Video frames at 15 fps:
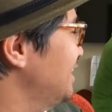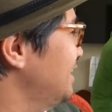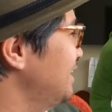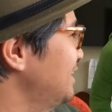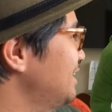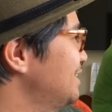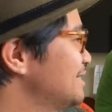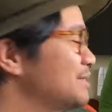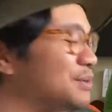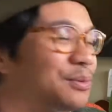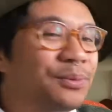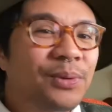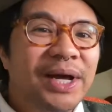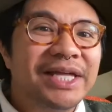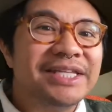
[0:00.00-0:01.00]
is
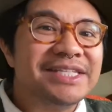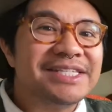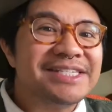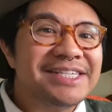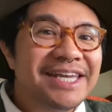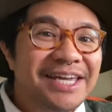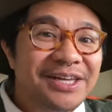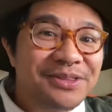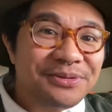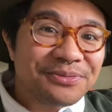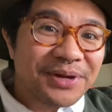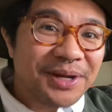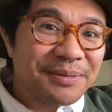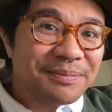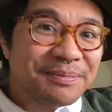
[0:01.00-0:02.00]
Wednesday the
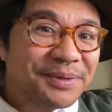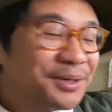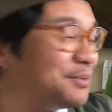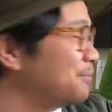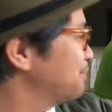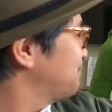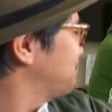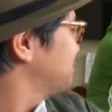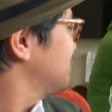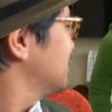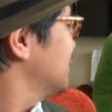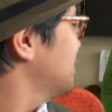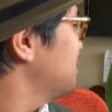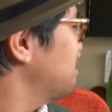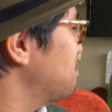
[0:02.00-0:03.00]
Rainbow,
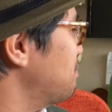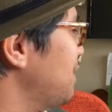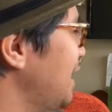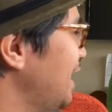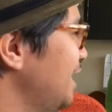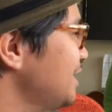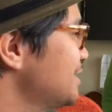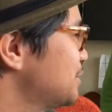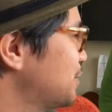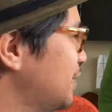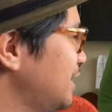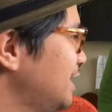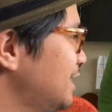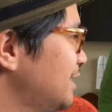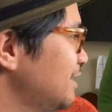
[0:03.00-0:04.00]
May
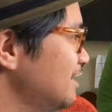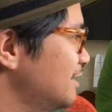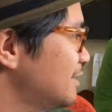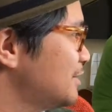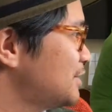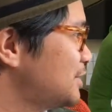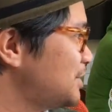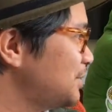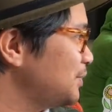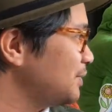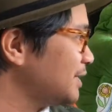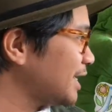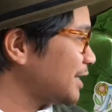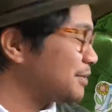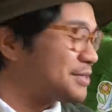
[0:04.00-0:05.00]
20th,
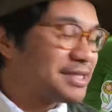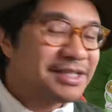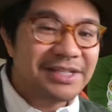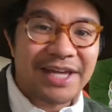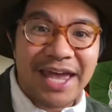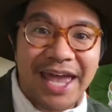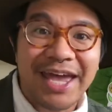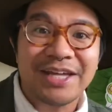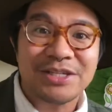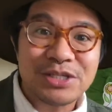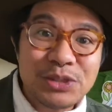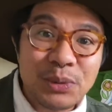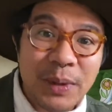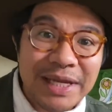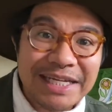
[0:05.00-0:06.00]

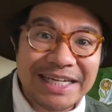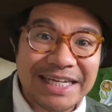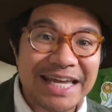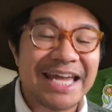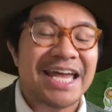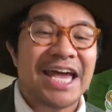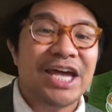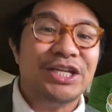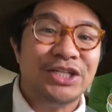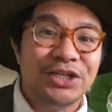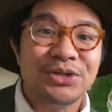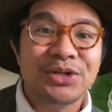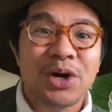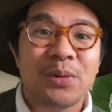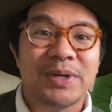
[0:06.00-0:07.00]
2020. And you
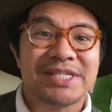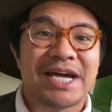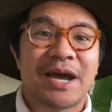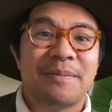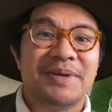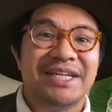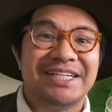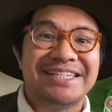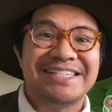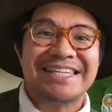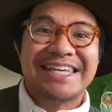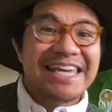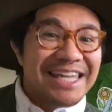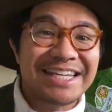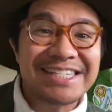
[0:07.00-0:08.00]
know what time it is.
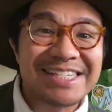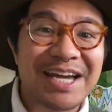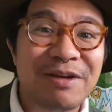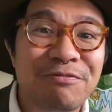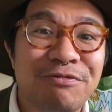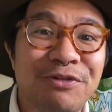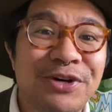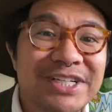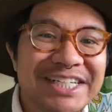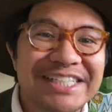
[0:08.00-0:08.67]
It is time for